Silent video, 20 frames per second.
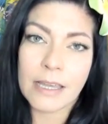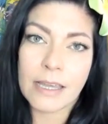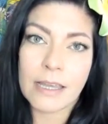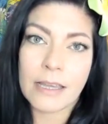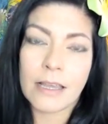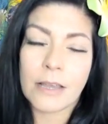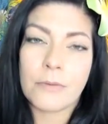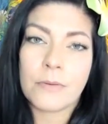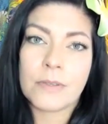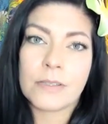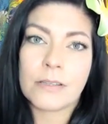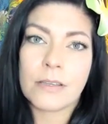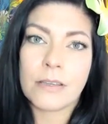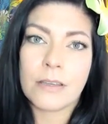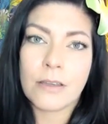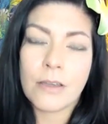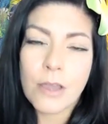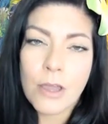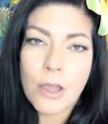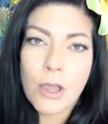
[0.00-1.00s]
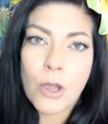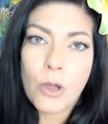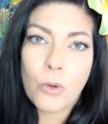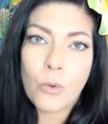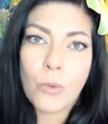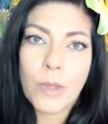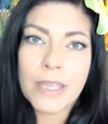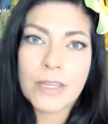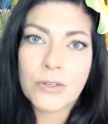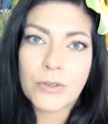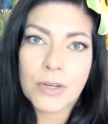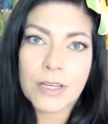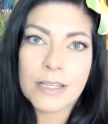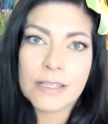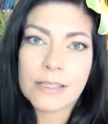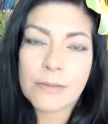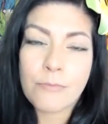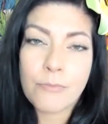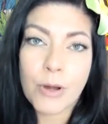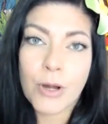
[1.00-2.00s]
I had, I was a
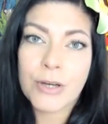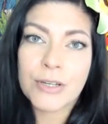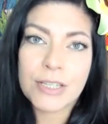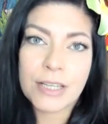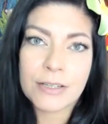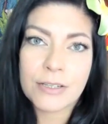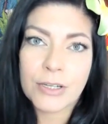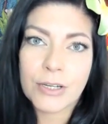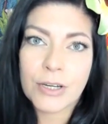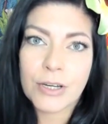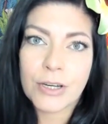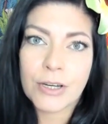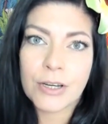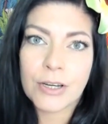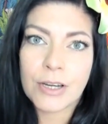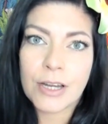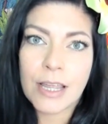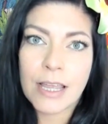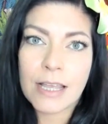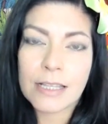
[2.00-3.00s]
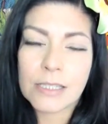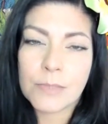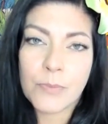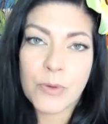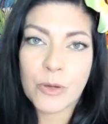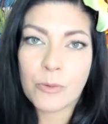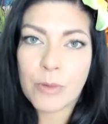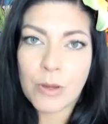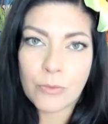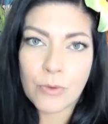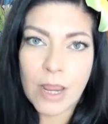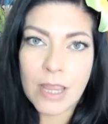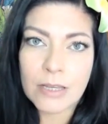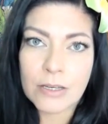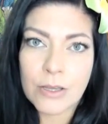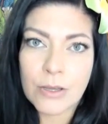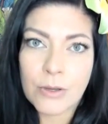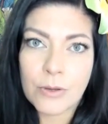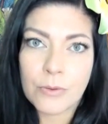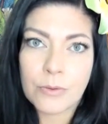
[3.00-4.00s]
waitress and bartender at Spearmint
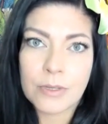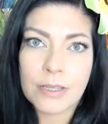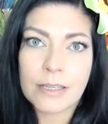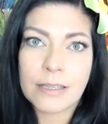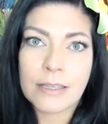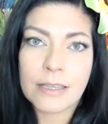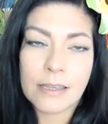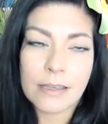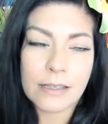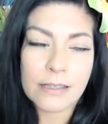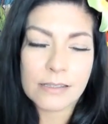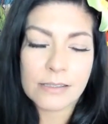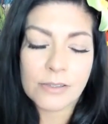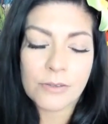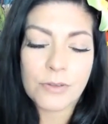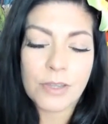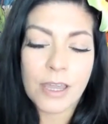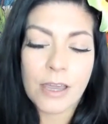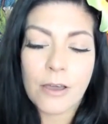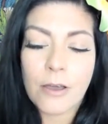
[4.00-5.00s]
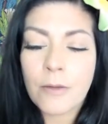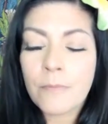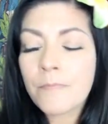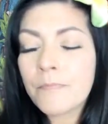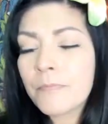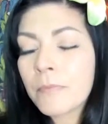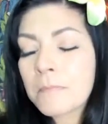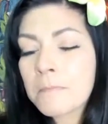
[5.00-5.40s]
Rhino in, Cal- in SoCal.